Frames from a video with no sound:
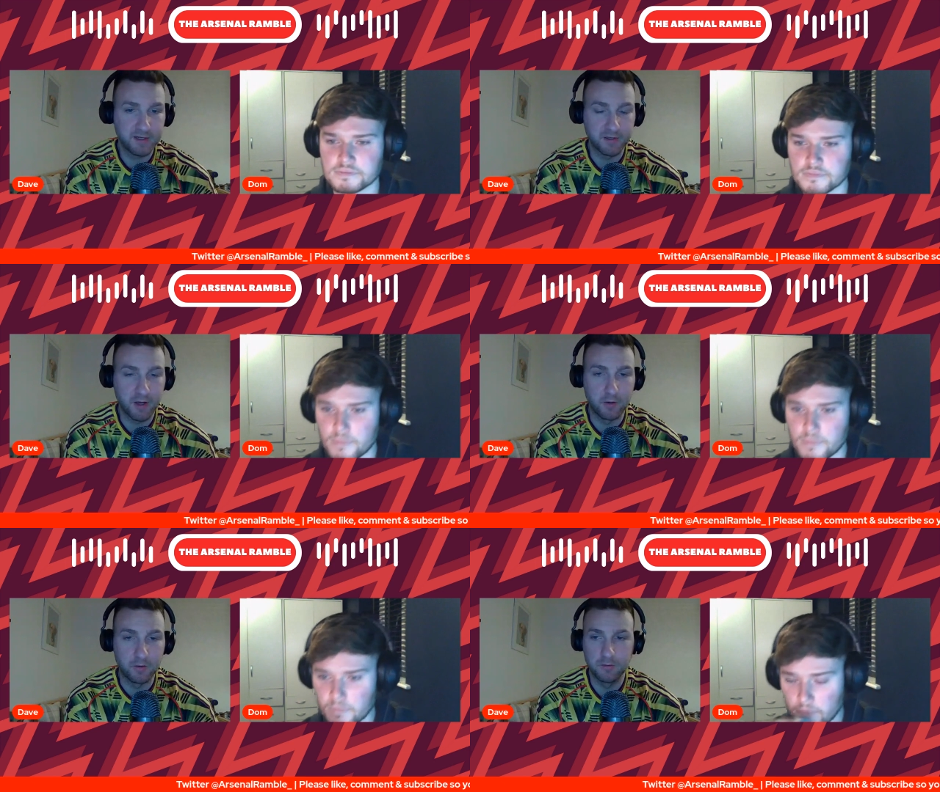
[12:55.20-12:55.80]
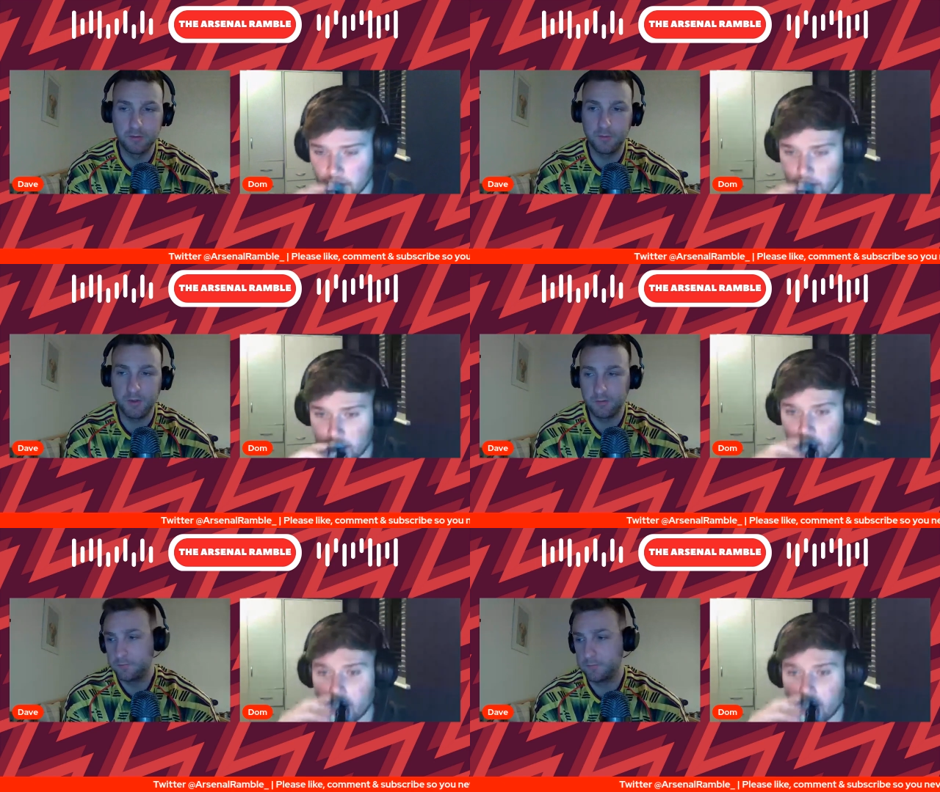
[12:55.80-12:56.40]
Speaker 1: nicking a goal.
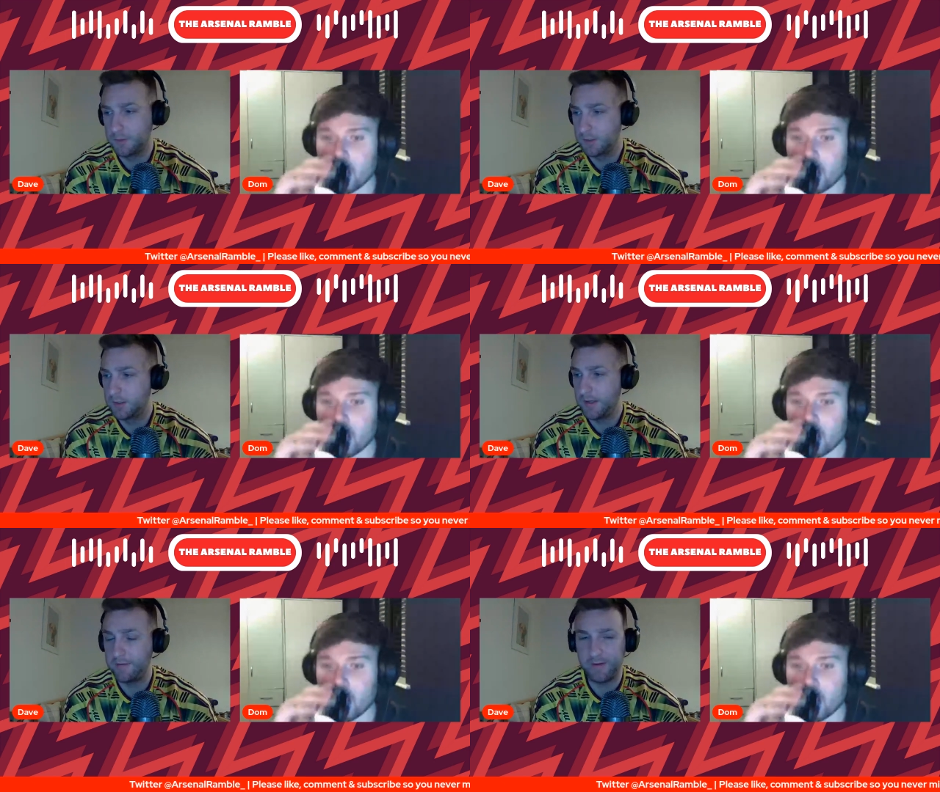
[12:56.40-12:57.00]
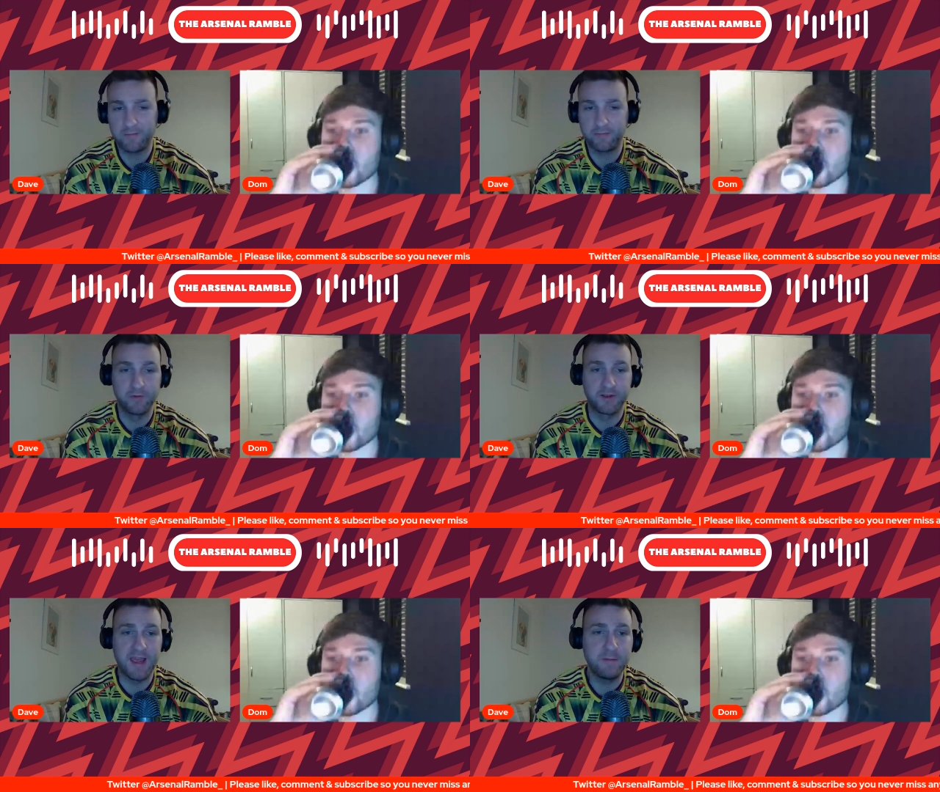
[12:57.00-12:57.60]
Well,
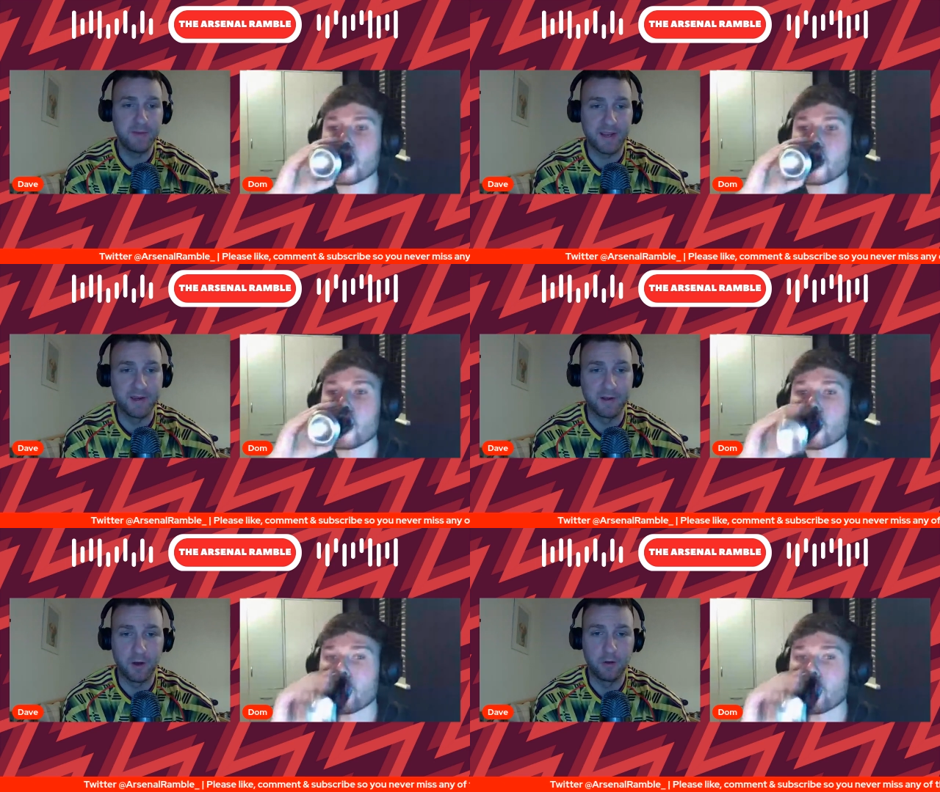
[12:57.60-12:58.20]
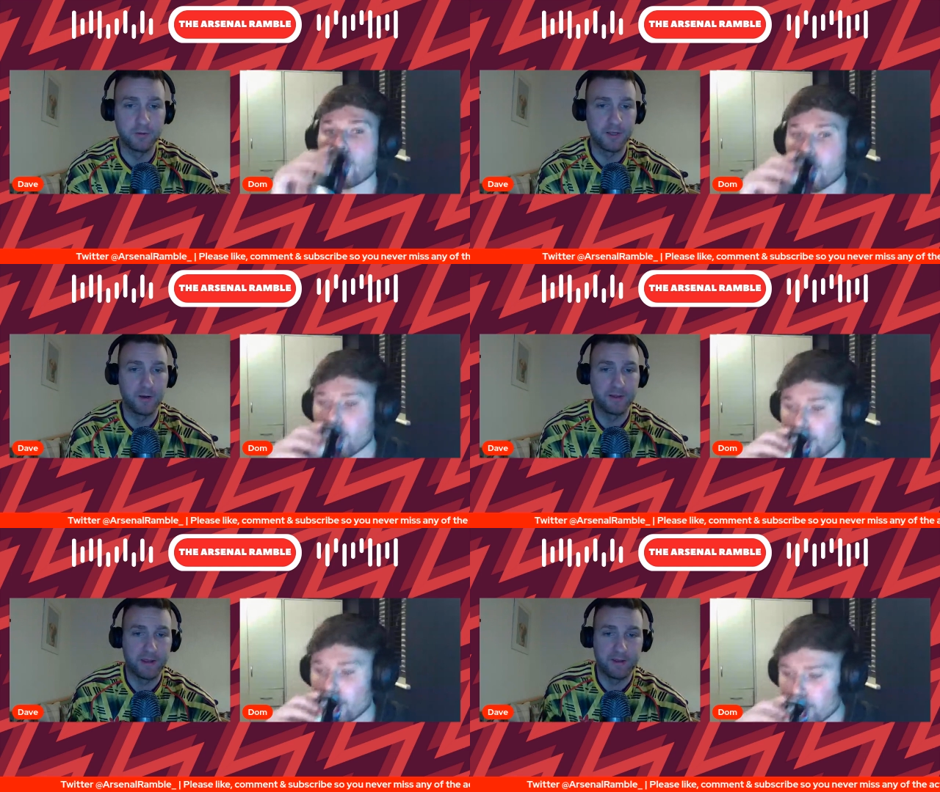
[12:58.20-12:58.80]
every other game nicking a goal,
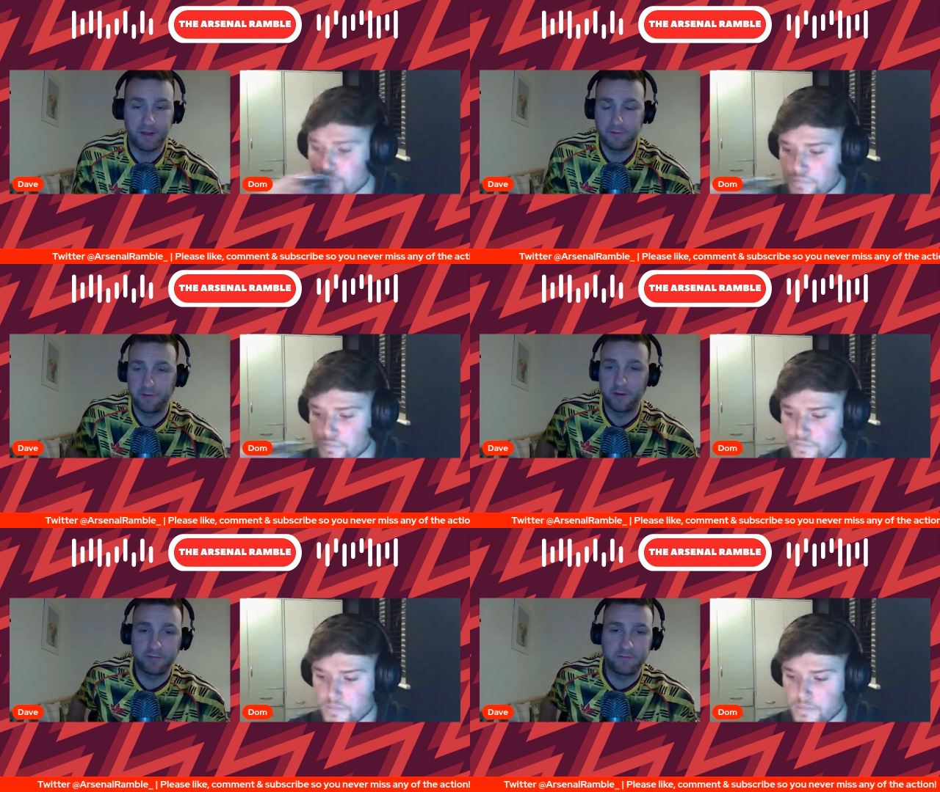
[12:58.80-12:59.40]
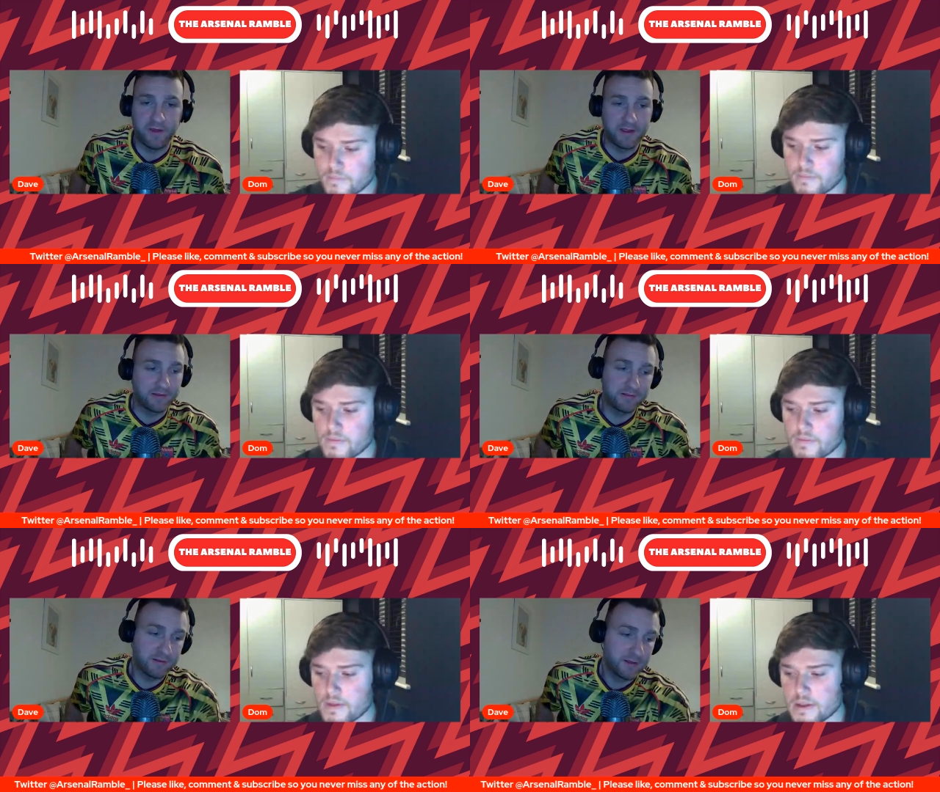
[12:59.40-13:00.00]
you know, in the, in that first
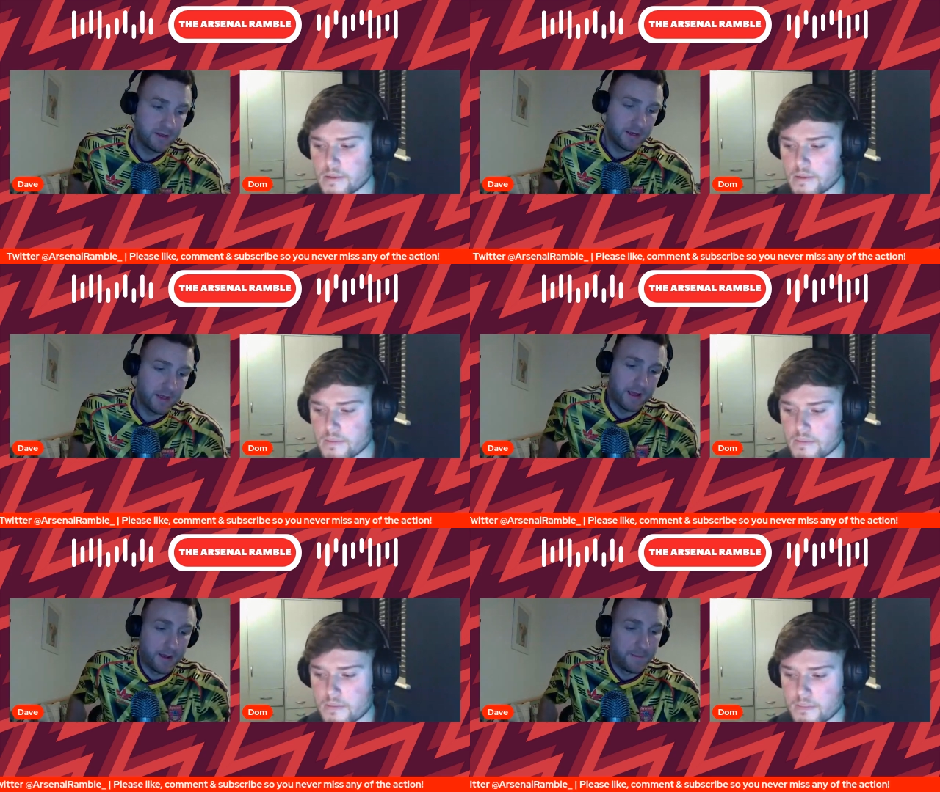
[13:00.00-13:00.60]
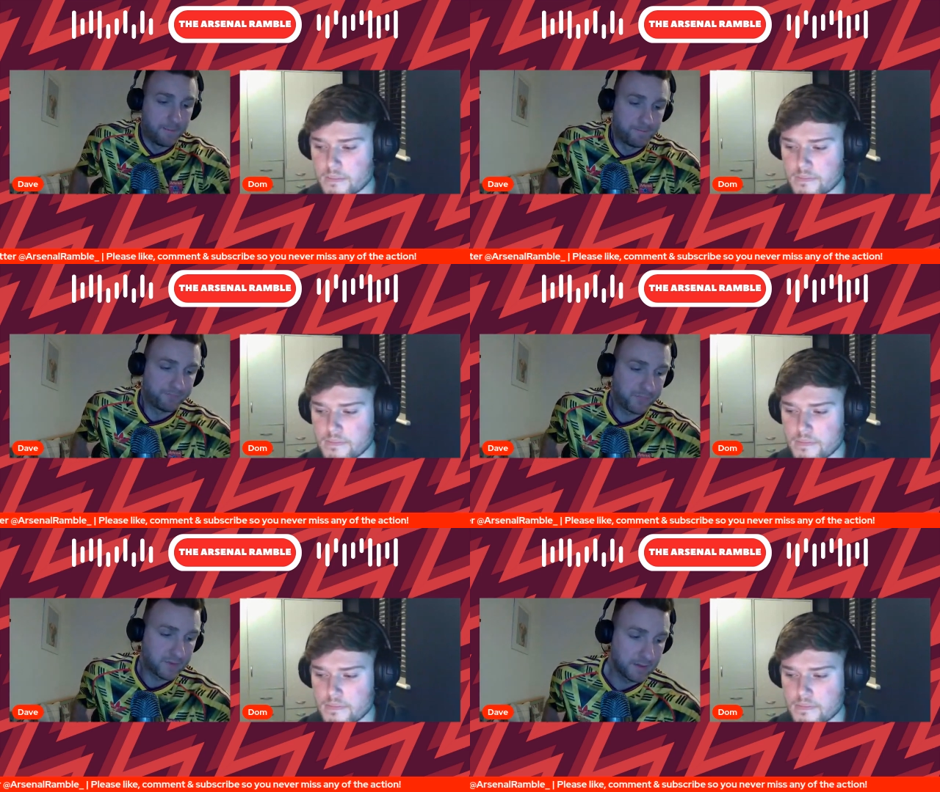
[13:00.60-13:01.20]
phase, um,